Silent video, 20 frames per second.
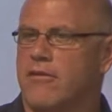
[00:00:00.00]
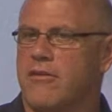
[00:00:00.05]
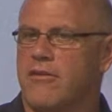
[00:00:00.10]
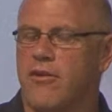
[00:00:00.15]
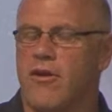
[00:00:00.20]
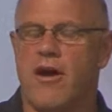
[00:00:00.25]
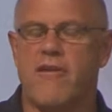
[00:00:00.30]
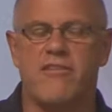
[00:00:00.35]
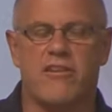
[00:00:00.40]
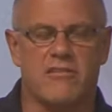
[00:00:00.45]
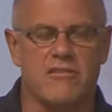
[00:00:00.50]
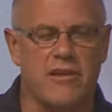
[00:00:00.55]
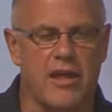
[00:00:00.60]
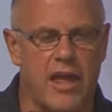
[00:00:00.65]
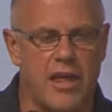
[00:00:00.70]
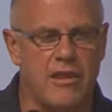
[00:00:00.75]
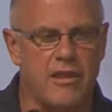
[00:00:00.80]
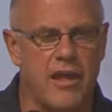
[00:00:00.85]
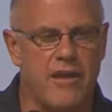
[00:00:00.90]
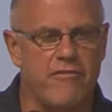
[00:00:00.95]
You know,
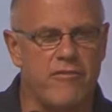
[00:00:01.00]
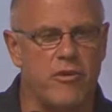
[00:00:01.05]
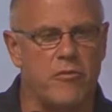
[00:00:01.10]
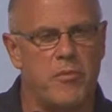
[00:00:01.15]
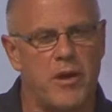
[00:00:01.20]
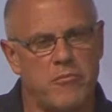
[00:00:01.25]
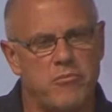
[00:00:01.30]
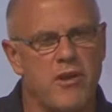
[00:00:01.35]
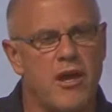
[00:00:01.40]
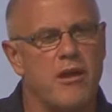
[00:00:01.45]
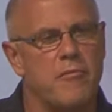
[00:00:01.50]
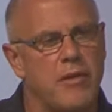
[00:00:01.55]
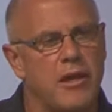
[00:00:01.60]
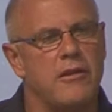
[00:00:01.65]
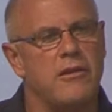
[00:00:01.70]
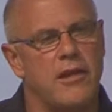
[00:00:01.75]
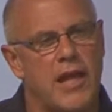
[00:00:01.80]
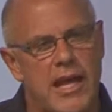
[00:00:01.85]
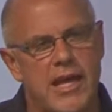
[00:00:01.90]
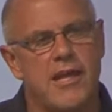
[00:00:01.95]
obviously I love her, but I'm talking
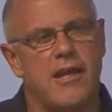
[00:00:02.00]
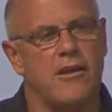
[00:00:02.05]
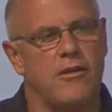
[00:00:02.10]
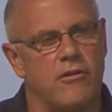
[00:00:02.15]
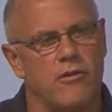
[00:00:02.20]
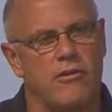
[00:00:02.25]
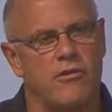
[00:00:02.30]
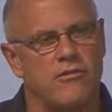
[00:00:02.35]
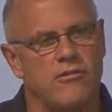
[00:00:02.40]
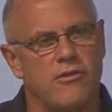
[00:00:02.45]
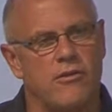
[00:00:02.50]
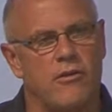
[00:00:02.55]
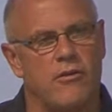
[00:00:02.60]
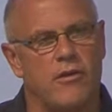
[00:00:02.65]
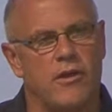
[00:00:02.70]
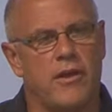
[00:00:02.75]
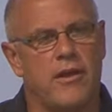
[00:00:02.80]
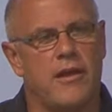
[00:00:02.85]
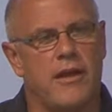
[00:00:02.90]
about liking her too.